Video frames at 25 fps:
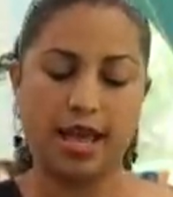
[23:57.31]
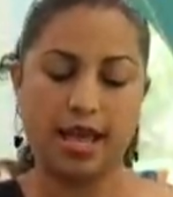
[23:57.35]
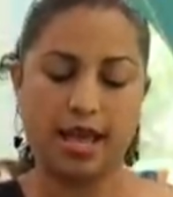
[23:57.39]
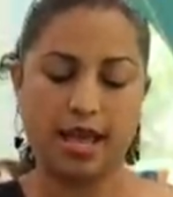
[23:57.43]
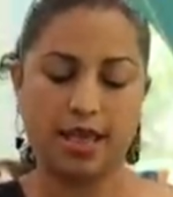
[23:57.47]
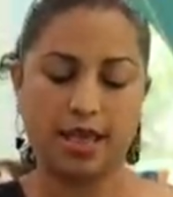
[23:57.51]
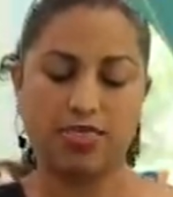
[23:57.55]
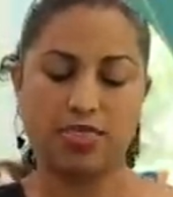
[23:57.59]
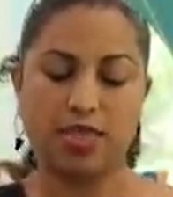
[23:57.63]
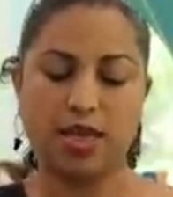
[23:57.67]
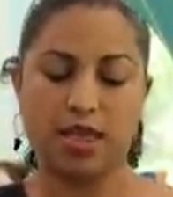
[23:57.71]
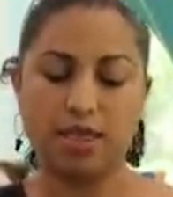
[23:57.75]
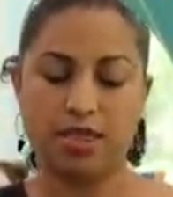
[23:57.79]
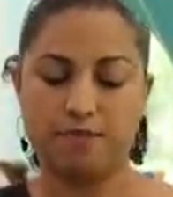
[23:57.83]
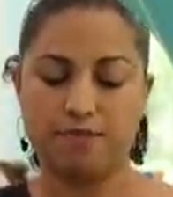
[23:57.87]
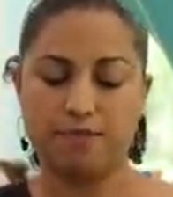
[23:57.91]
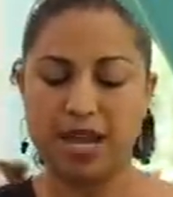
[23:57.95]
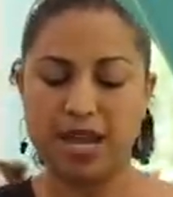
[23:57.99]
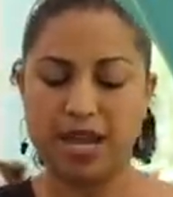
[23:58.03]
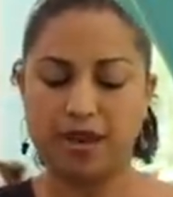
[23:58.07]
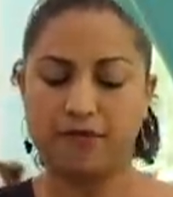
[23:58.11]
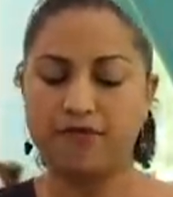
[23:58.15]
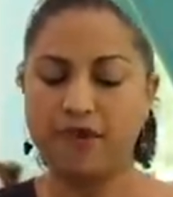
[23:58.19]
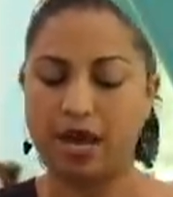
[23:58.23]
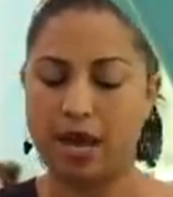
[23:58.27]
And then the
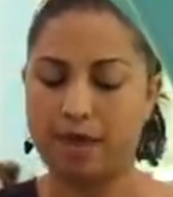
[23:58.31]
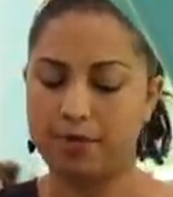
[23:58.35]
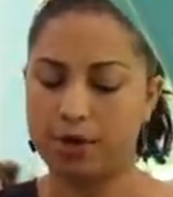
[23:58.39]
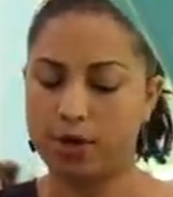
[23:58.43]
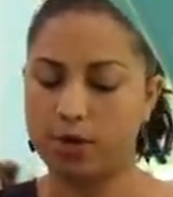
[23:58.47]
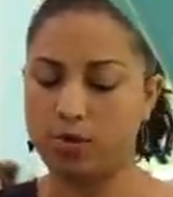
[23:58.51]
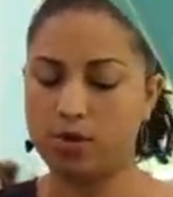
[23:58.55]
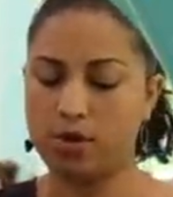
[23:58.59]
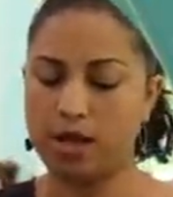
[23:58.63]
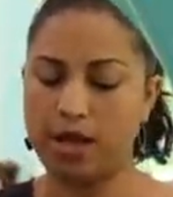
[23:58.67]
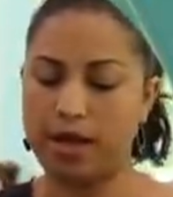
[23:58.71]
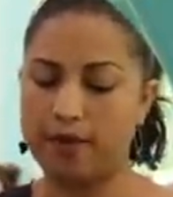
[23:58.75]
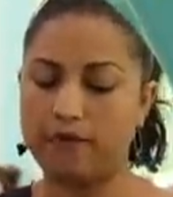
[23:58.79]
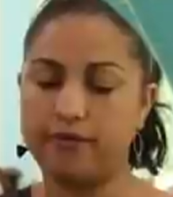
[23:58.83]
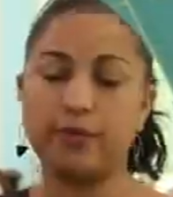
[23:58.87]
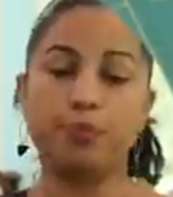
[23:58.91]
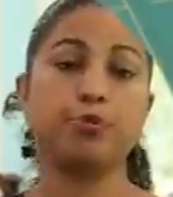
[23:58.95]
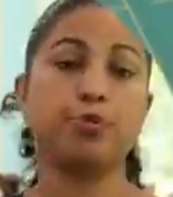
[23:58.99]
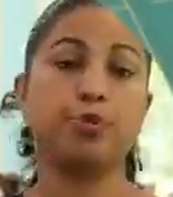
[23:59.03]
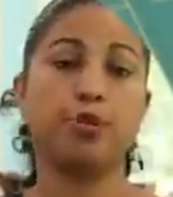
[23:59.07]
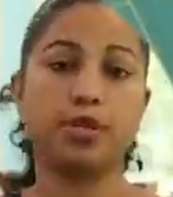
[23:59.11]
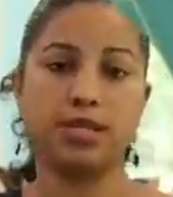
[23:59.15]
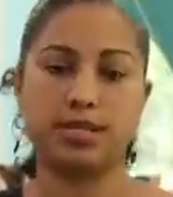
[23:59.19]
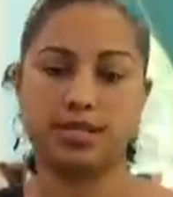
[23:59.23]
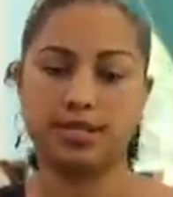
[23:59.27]
main fabric will have a
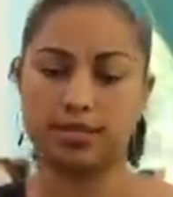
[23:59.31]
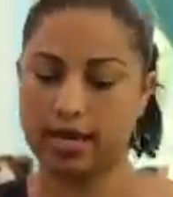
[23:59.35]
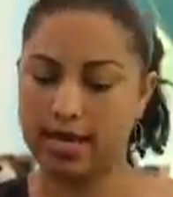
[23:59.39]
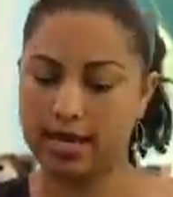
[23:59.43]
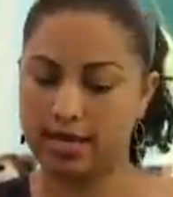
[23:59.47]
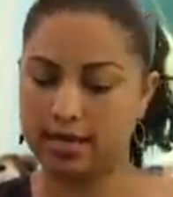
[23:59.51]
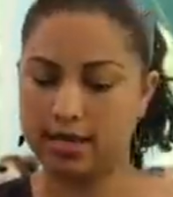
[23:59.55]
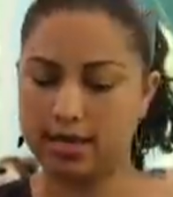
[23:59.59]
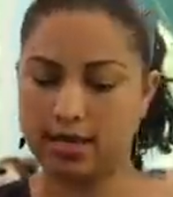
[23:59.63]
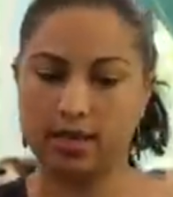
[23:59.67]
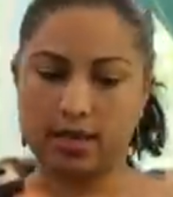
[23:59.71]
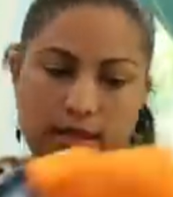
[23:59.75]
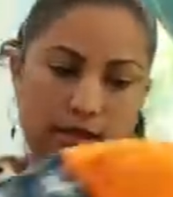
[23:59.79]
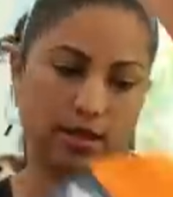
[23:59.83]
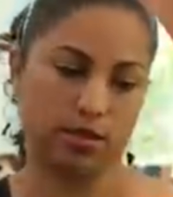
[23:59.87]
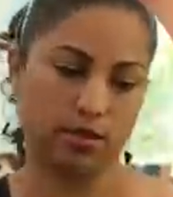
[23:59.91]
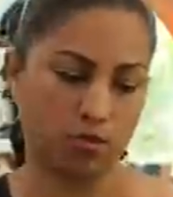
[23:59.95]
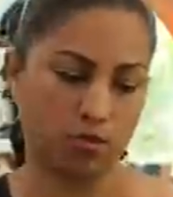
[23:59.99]
pretty side and then